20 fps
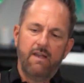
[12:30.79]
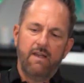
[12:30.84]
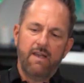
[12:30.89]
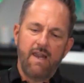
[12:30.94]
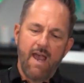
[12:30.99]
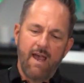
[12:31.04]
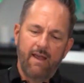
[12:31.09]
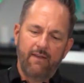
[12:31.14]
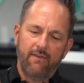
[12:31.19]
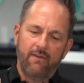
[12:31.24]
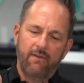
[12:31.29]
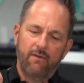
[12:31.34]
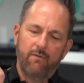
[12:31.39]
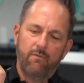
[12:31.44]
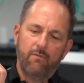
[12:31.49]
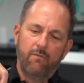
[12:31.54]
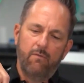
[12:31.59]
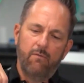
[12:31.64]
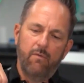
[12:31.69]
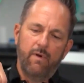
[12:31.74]
Yet,
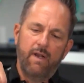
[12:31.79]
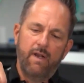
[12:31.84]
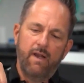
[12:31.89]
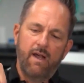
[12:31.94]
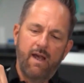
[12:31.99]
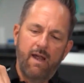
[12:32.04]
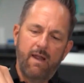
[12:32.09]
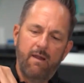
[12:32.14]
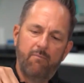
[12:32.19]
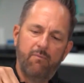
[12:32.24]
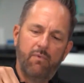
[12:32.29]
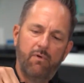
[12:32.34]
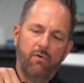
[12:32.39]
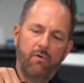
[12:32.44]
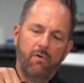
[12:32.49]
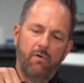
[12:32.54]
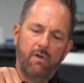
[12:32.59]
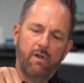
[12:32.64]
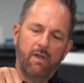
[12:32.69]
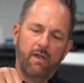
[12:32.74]
when I
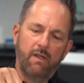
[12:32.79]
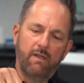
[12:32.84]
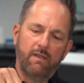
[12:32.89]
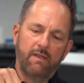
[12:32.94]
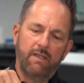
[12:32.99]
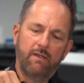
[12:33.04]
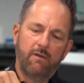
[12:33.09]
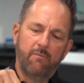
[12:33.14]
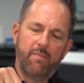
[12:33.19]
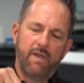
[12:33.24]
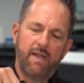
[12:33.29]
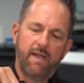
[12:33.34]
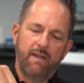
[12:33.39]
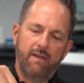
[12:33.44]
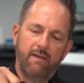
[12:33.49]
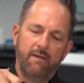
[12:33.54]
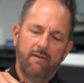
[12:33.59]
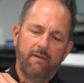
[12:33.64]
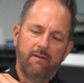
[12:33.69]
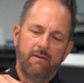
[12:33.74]
pull a little bit,
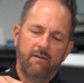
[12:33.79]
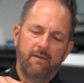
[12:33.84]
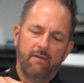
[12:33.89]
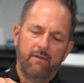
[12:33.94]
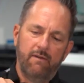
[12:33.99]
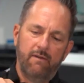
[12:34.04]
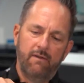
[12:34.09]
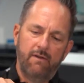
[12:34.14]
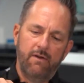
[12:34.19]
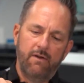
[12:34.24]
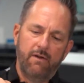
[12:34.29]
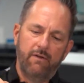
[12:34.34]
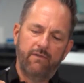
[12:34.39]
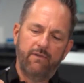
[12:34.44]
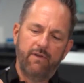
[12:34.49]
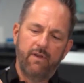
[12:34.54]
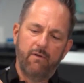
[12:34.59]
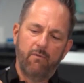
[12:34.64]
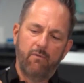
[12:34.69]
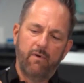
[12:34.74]
you can
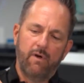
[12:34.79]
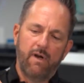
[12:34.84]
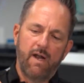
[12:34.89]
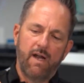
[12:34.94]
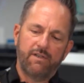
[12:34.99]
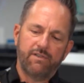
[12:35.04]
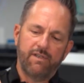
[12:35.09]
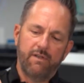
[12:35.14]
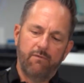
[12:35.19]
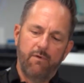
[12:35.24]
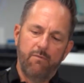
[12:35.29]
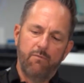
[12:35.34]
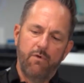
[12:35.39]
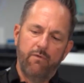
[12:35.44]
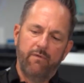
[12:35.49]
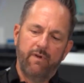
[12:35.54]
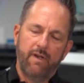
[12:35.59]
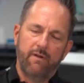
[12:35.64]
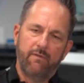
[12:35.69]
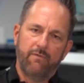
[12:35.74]
see that we're actually
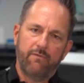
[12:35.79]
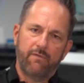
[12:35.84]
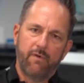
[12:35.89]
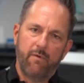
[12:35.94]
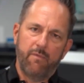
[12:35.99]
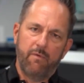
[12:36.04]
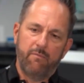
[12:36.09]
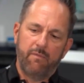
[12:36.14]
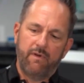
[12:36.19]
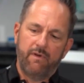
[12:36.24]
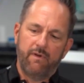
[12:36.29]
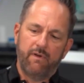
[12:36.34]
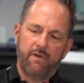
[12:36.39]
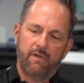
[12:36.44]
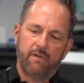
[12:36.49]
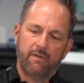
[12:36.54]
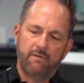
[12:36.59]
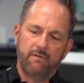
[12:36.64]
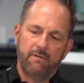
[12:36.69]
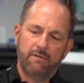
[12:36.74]
removing it from the
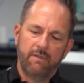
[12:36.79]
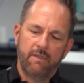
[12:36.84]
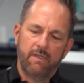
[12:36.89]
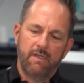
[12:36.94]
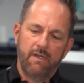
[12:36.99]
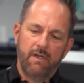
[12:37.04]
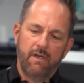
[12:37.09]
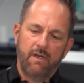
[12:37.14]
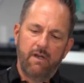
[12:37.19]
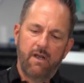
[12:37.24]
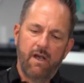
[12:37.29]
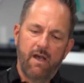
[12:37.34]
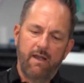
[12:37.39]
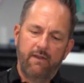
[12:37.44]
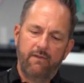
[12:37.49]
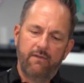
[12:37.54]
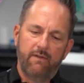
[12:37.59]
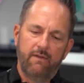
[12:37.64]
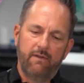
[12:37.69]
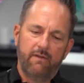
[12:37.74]
material.
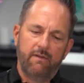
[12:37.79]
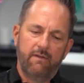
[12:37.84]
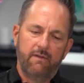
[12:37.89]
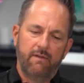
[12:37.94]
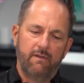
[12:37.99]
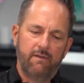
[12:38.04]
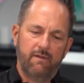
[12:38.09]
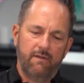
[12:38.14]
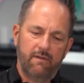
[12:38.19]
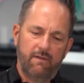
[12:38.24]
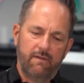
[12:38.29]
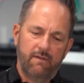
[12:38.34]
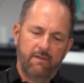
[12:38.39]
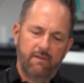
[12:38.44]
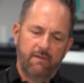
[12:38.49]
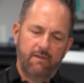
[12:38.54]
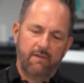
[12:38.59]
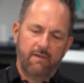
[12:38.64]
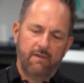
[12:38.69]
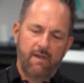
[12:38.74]
Cut,
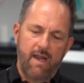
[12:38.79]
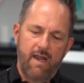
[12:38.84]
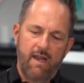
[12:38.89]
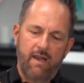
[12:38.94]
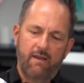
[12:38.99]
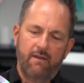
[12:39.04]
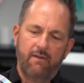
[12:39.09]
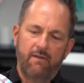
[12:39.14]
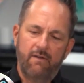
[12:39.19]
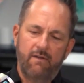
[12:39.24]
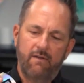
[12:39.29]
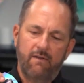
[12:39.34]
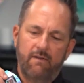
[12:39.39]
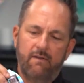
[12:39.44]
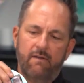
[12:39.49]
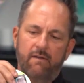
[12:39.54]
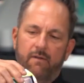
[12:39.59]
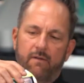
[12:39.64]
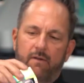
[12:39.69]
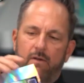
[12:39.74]
and
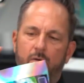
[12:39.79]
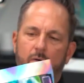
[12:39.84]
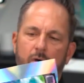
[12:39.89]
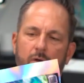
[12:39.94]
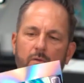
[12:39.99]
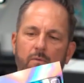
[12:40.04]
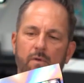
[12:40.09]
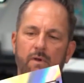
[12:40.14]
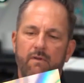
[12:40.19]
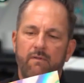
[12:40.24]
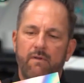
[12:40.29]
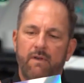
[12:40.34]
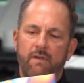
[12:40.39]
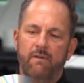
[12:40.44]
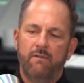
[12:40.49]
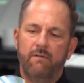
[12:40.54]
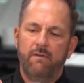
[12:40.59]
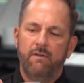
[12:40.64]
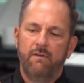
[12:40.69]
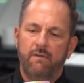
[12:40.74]
go all the way
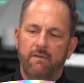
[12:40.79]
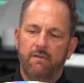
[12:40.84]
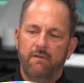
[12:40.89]
around.